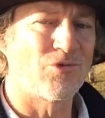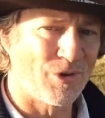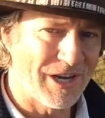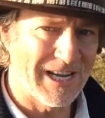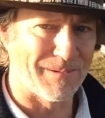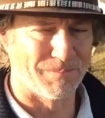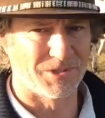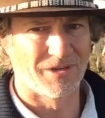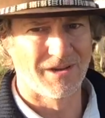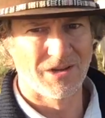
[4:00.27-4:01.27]

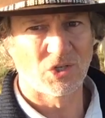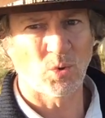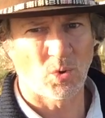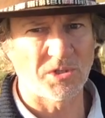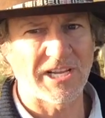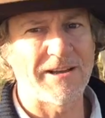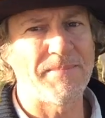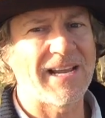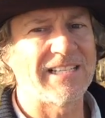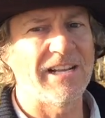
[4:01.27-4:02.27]
dreams, towards our
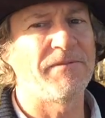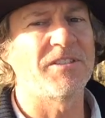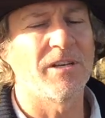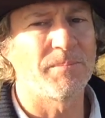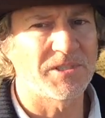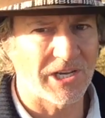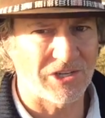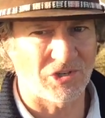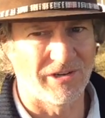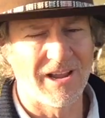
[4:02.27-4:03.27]
magnificent
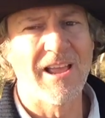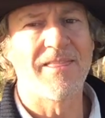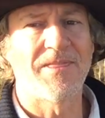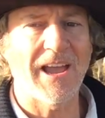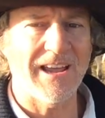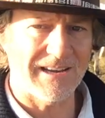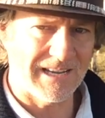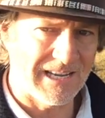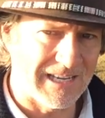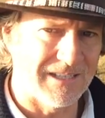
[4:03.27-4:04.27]
obsession. That
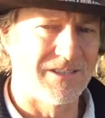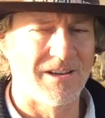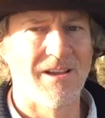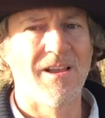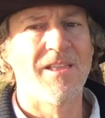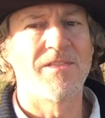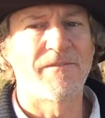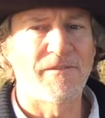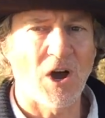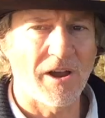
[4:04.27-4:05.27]
is the
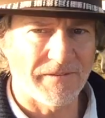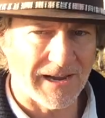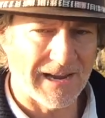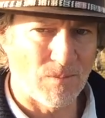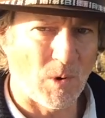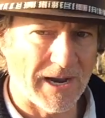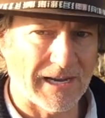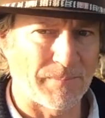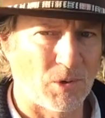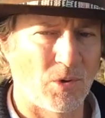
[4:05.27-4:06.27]
5am wake
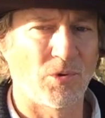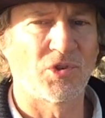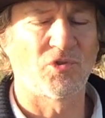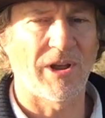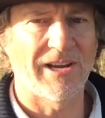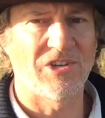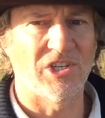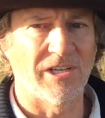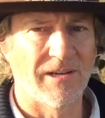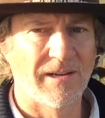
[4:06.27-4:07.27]
up call
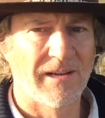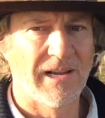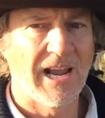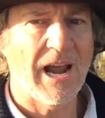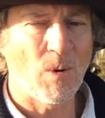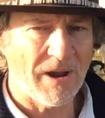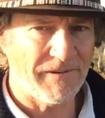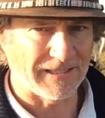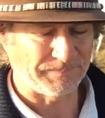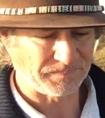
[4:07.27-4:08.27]
strategy.
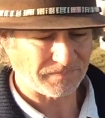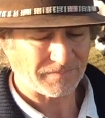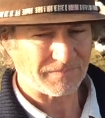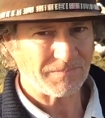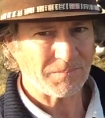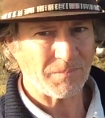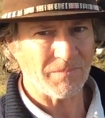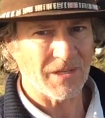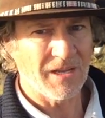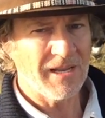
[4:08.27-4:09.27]
However,
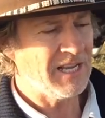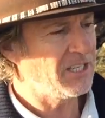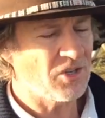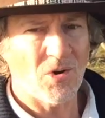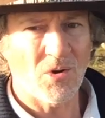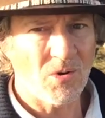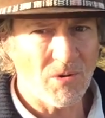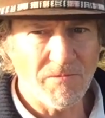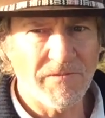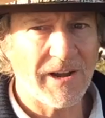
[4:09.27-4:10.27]
it's
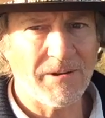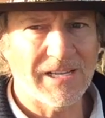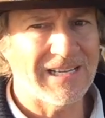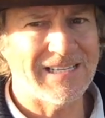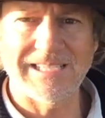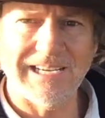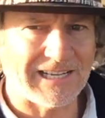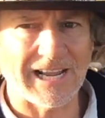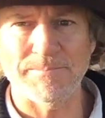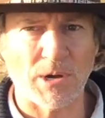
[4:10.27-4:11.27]
all very easy to
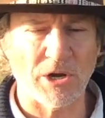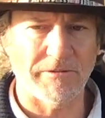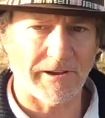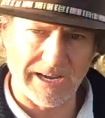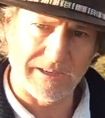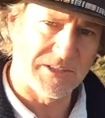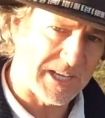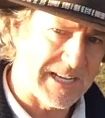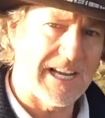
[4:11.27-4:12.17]
get motivated and say,